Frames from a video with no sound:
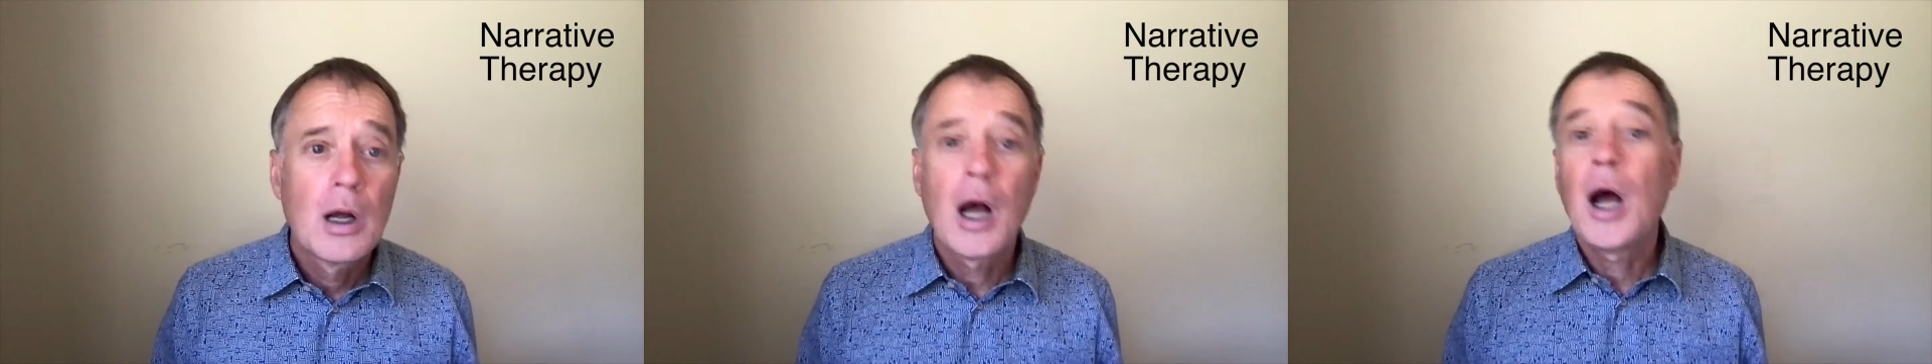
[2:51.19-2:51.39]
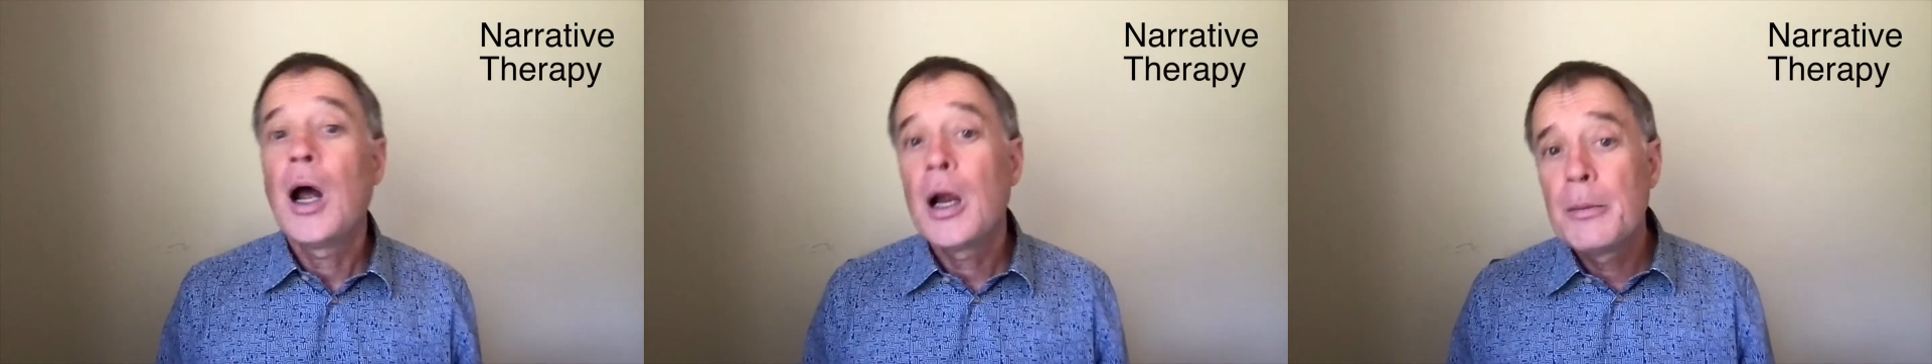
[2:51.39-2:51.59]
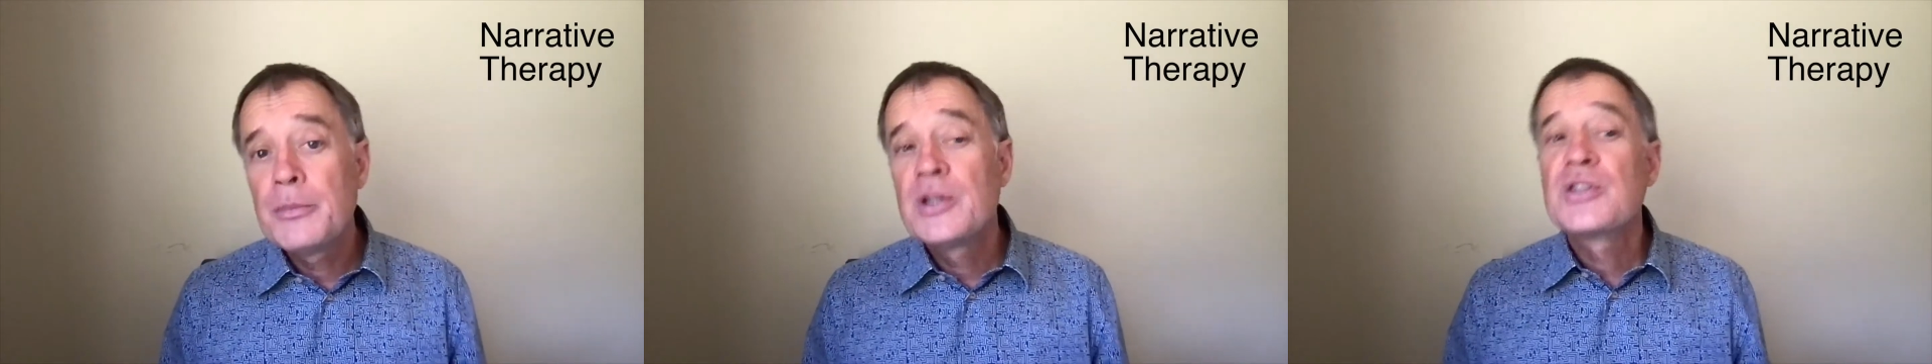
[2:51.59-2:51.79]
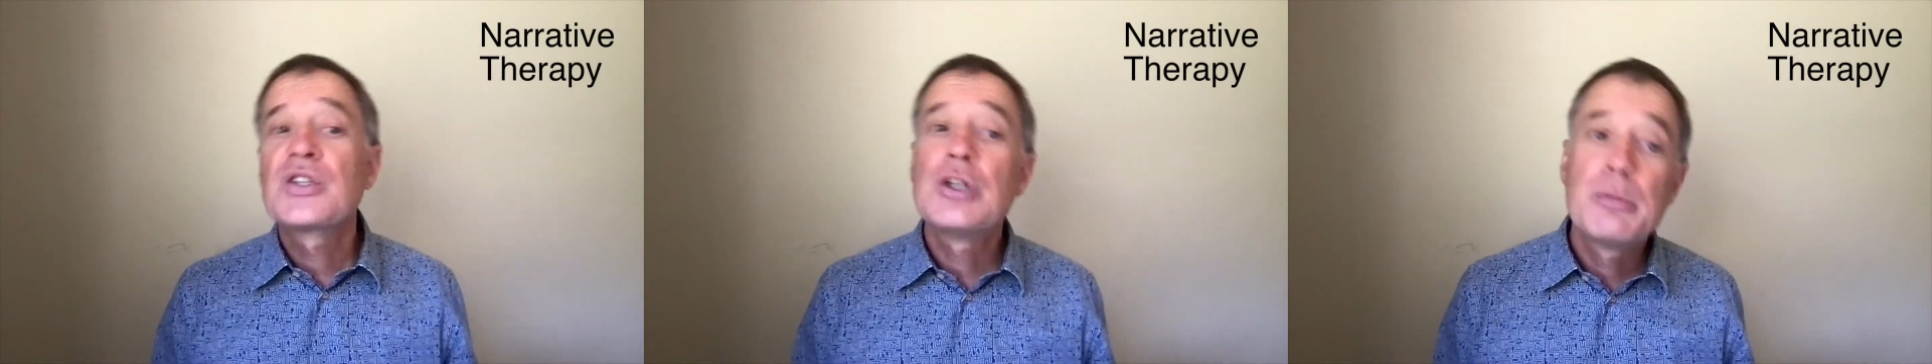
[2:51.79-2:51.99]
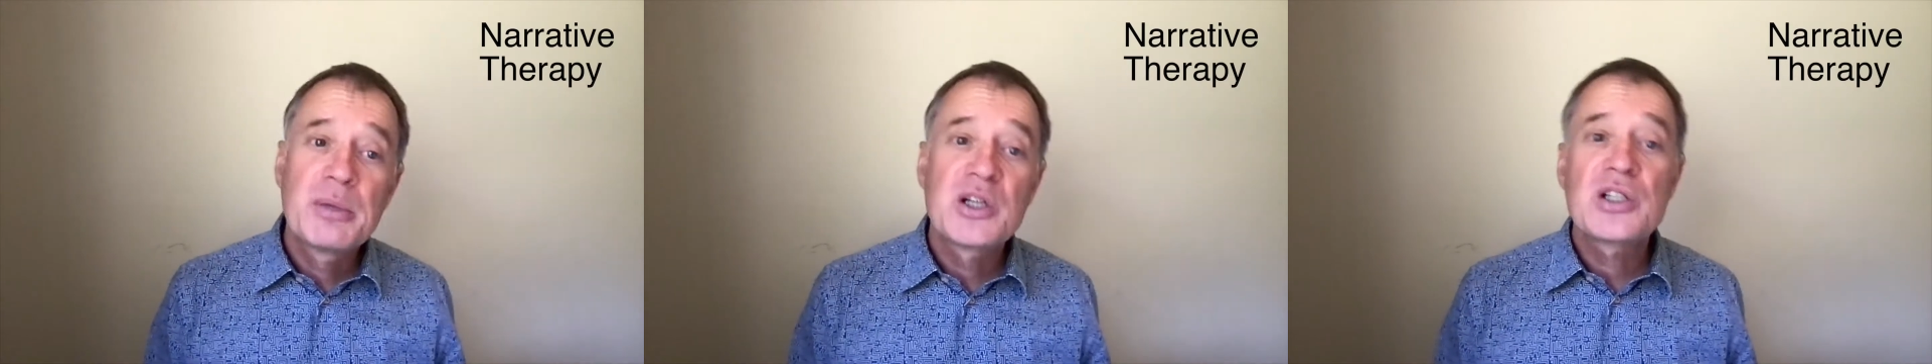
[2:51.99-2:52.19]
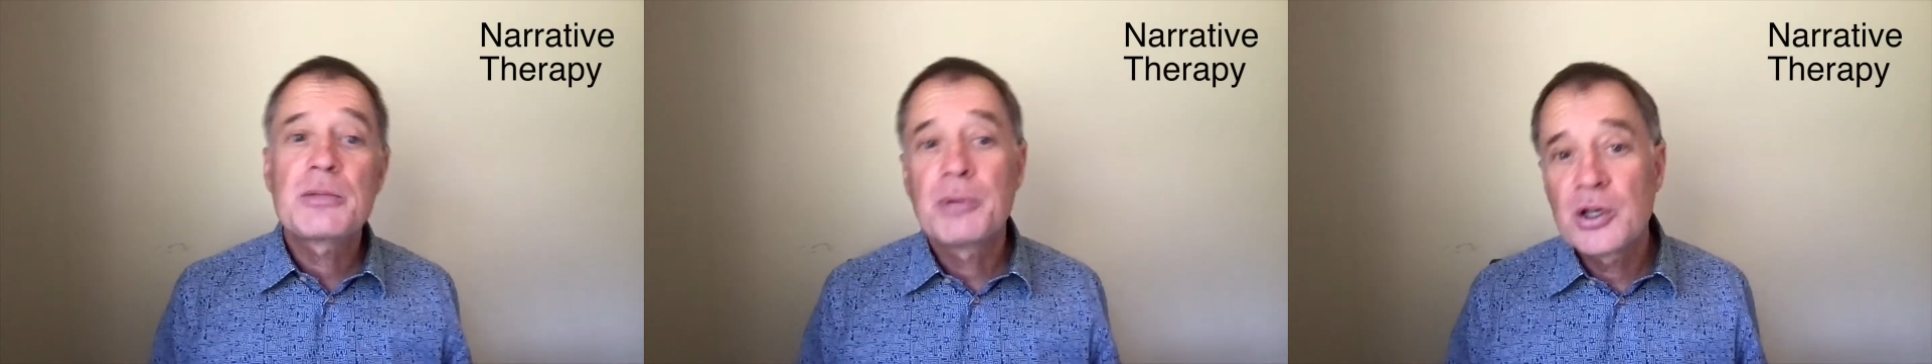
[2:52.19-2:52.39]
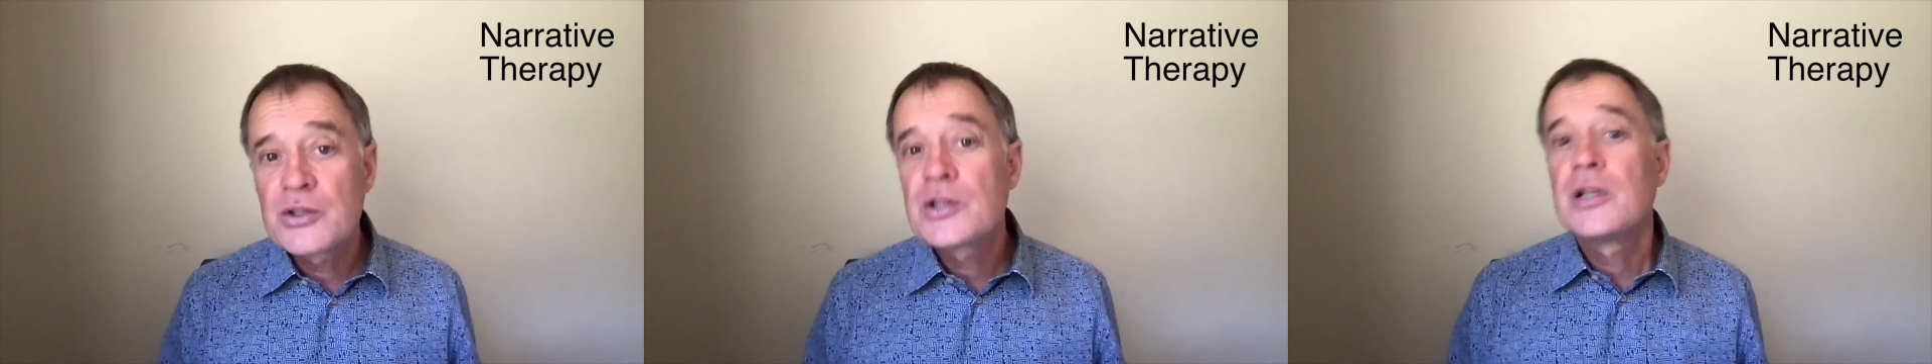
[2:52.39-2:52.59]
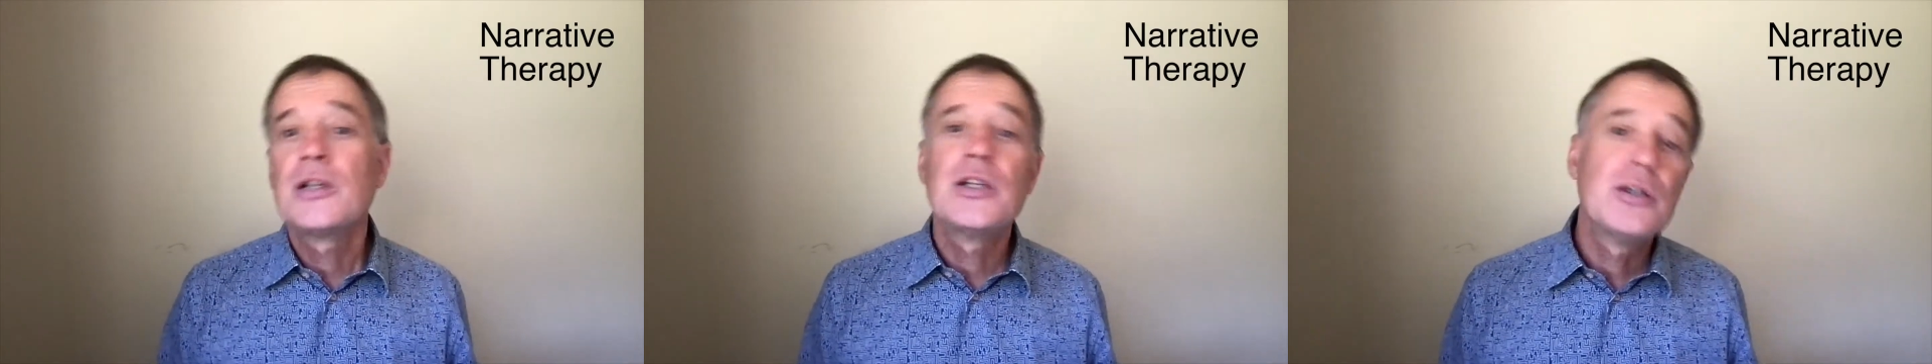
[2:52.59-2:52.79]
I'm the stupidest
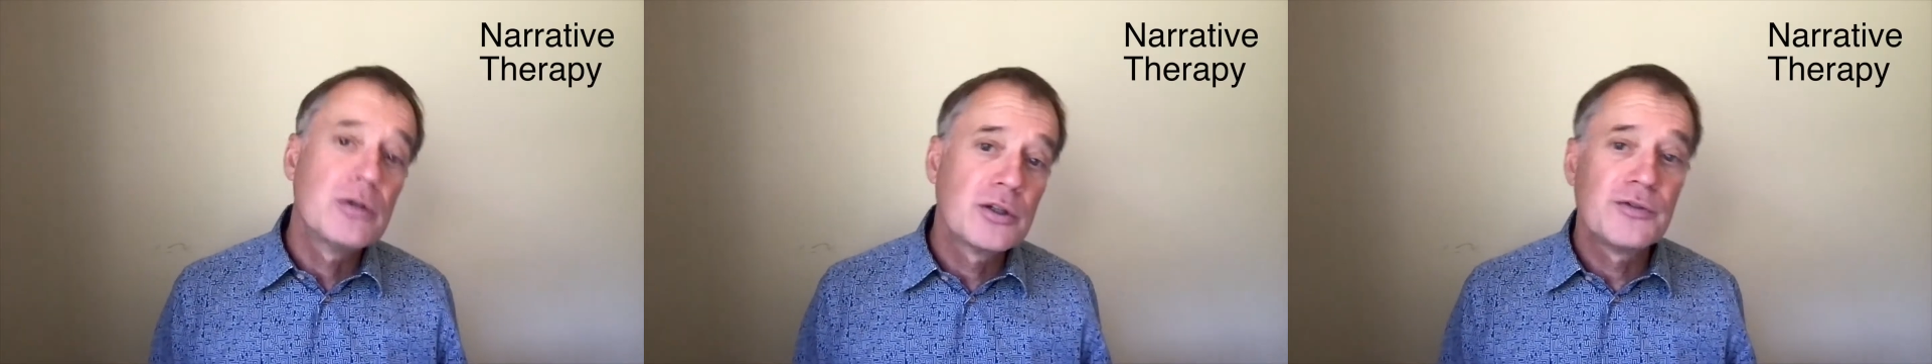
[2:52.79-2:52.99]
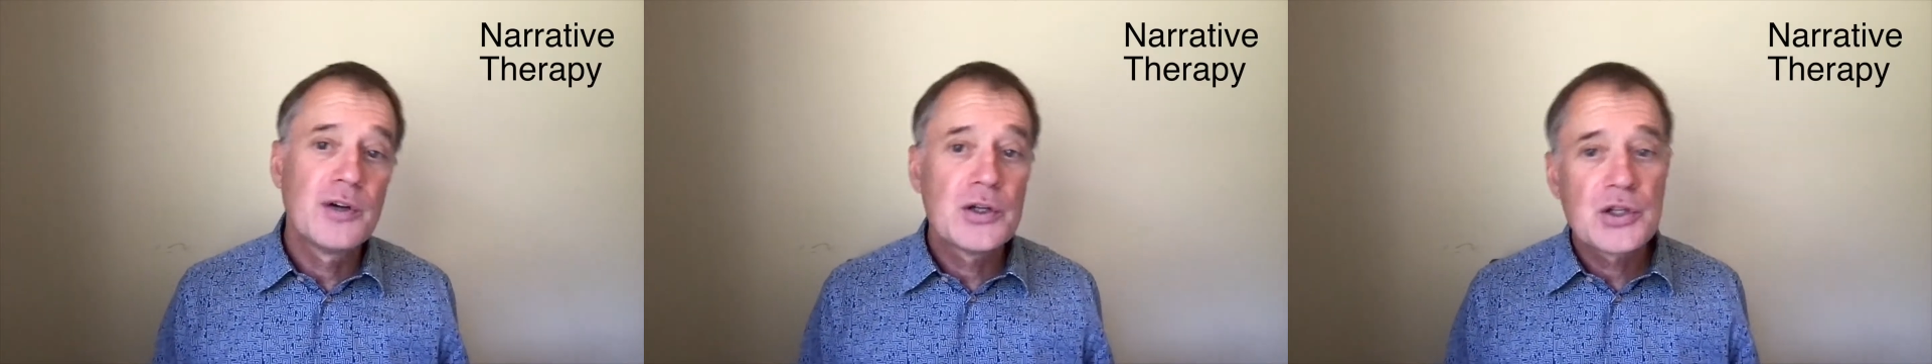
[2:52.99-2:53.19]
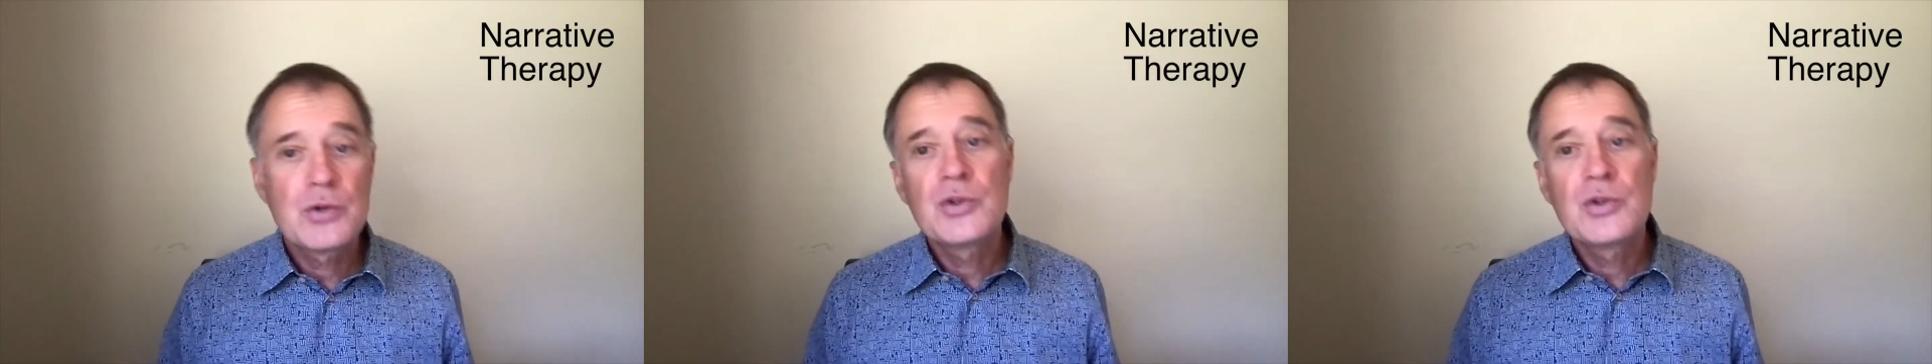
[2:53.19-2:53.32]
person in the universe